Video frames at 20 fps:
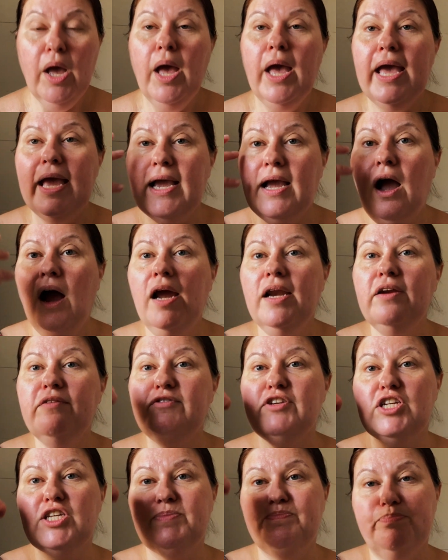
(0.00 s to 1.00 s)
It kind of
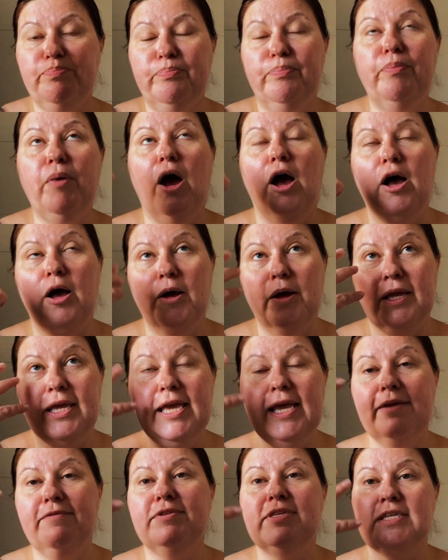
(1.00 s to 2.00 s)
just
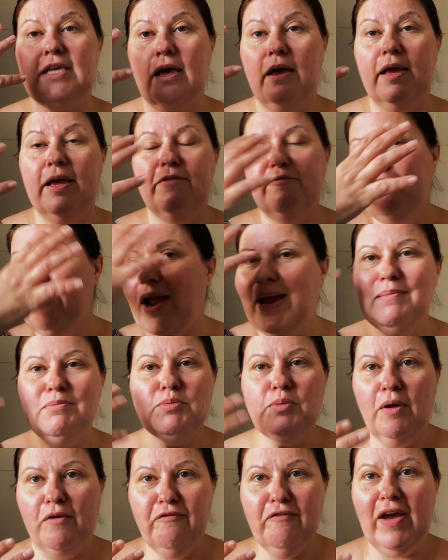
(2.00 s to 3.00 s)
it frames
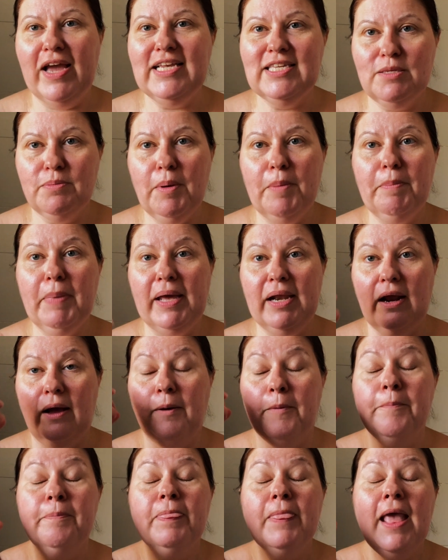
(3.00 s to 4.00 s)
my face a bit
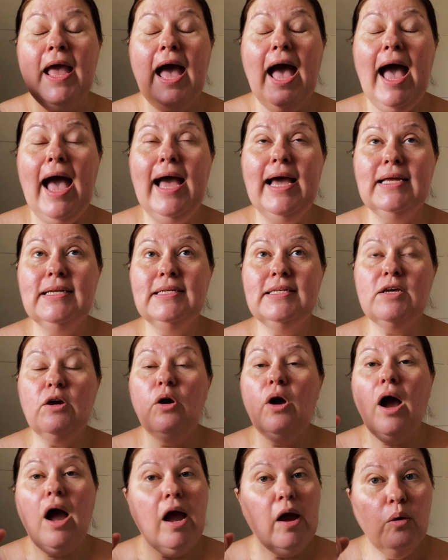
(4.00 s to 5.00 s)
better. And
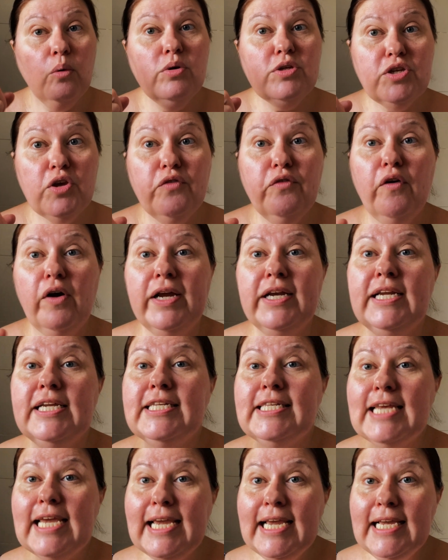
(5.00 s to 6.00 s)
I also find
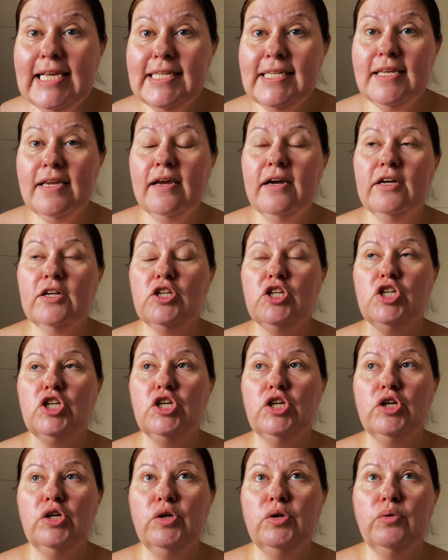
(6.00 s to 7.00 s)
it's easier
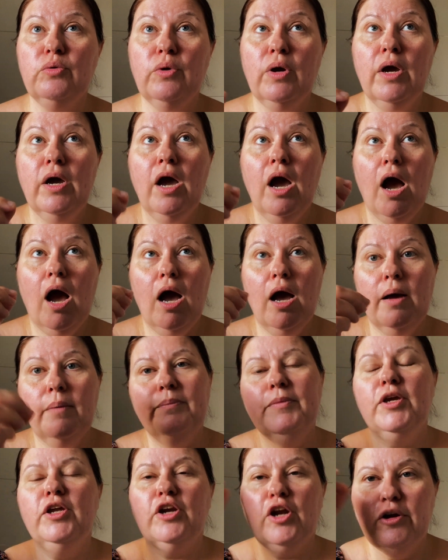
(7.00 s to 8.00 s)
to
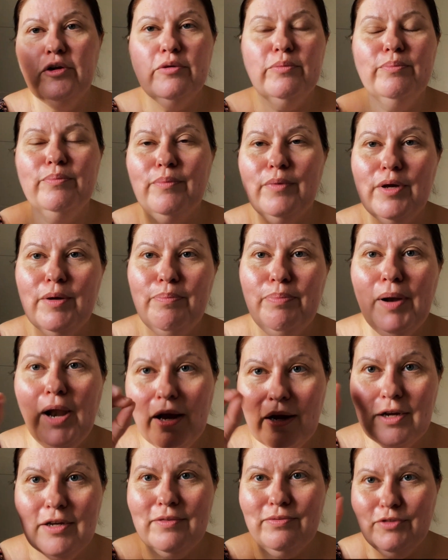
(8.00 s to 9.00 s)
you know,
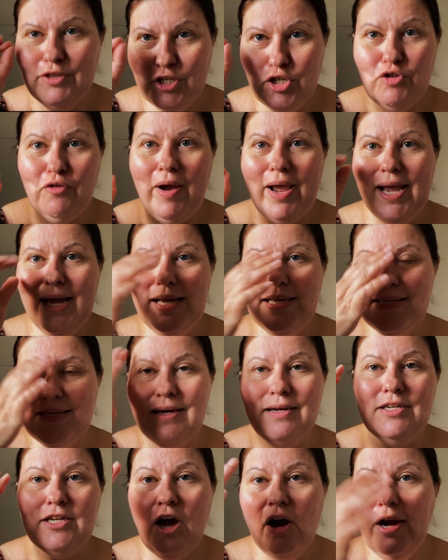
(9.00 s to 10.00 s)
pluck the strays
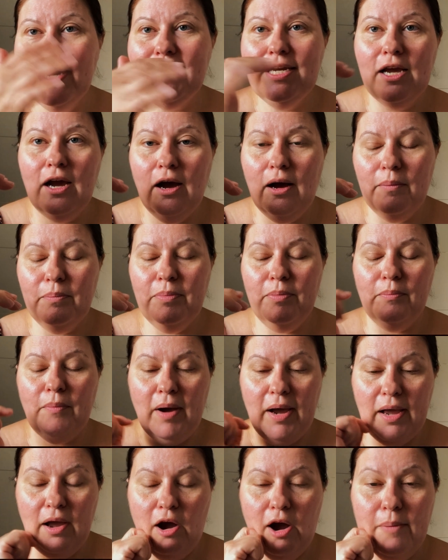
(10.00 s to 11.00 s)
and tidy up
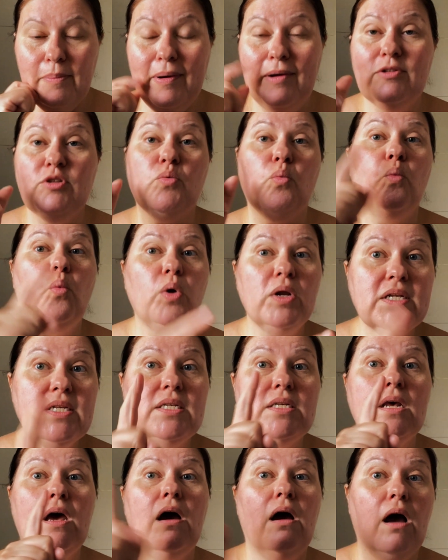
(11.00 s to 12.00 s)
my eyebrows
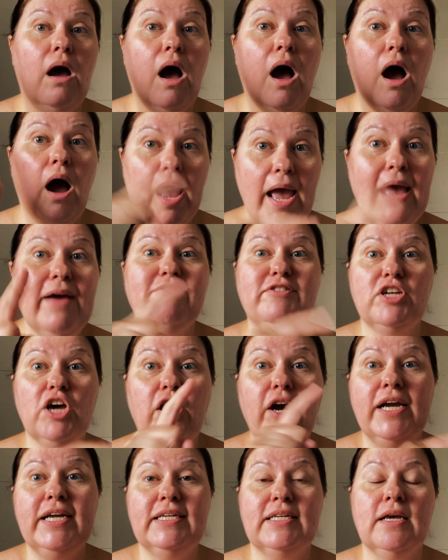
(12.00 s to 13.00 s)
once I have
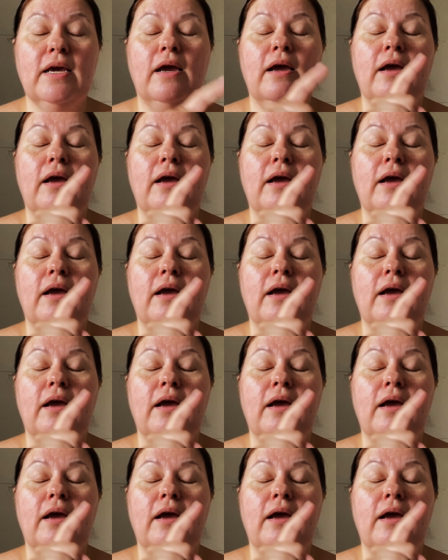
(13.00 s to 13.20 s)
dyed